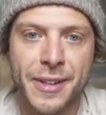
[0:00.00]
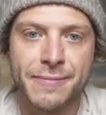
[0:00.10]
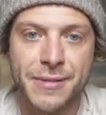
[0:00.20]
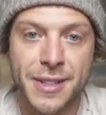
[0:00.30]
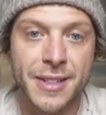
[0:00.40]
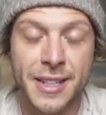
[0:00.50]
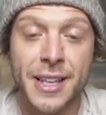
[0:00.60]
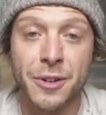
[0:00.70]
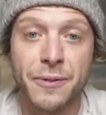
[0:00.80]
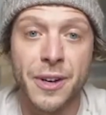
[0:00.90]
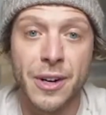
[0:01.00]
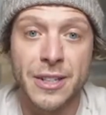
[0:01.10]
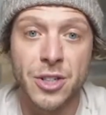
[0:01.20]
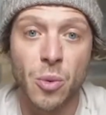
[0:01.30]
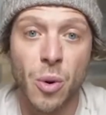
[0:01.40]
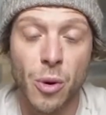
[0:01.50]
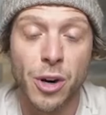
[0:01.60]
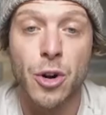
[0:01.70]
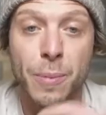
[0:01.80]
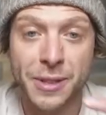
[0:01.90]
to, to kill a fear. And so when we're
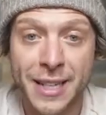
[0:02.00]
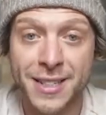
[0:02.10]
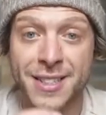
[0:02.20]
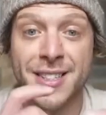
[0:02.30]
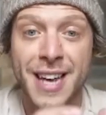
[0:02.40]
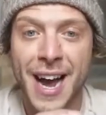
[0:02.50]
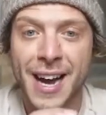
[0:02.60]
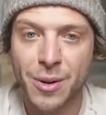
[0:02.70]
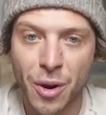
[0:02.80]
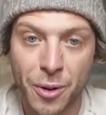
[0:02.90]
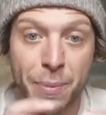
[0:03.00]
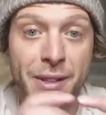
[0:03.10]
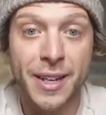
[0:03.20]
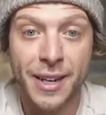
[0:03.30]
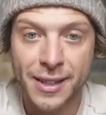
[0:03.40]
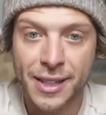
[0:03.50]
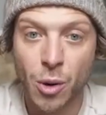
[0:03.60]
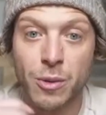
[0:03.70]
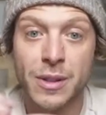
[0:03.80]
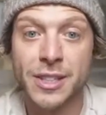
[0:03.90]
crippled as a society, whether politically or
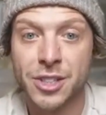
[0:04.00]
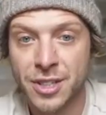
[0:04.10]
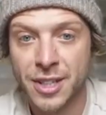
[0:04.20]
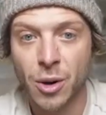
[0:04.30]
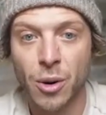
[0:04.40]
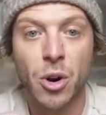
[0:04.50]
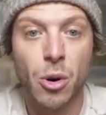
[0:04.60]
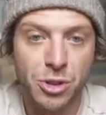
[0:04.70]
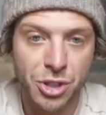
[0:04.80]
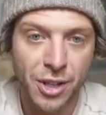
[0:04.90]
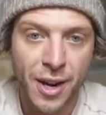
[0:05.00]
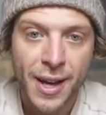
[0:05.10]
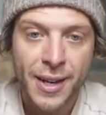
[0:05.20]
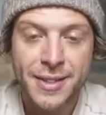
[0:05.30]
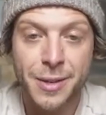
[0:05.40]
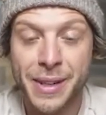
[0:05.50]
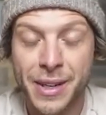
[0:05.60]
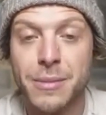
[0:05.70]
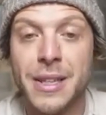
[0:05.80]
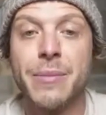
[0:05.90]
religiously or culture, to
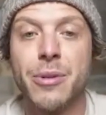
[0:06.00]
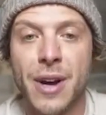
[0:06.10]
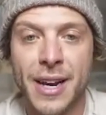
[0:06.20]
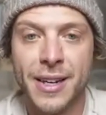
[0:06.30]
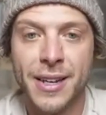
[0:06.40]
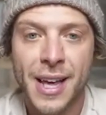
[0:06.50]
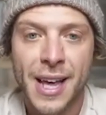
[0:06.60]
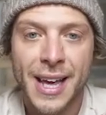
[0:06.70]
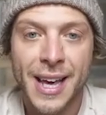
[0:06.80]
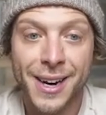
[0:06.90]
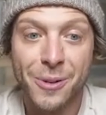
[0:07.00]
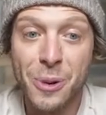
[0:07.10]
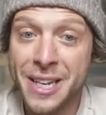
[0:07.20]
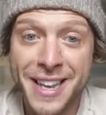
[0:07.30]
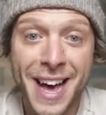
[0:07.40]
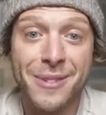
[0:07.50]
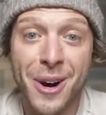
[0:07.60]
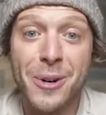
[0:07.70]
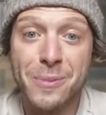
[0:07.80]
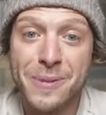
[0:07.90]
become liberated, uh, we need to have
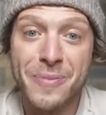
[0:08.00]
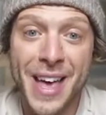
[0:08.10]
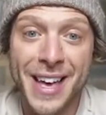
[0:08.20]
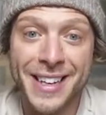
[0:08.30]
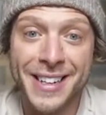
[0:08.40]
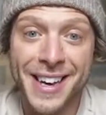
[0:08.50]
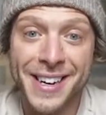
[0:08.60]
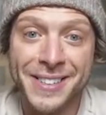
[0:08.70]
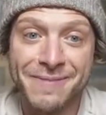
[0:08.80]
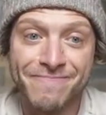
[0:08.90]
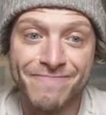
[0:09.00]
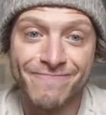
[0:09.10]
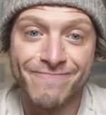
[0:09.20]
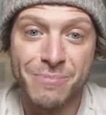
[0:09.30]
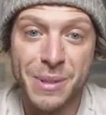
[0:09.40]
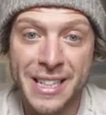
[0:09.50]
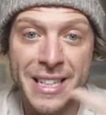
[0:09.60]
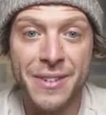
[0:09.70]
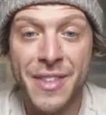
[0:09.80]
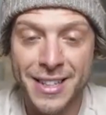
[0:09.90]
hope and um, yeah. belief.
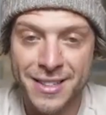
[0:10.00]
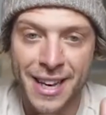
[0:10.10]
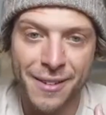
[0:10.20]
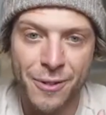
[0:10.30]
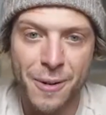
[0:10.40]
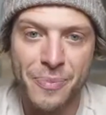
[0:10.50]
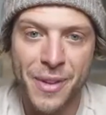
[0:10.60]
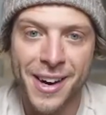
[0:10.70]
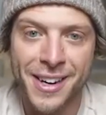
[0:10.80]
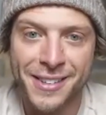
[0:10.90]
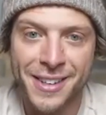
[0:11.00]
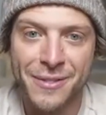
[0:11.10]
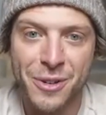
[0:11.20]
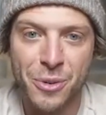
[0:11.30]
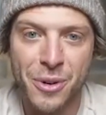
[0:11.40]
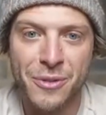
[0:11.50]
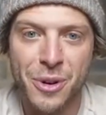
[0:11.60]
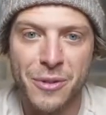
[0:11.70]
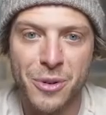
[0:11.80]
And that's like from uh, if you if you ever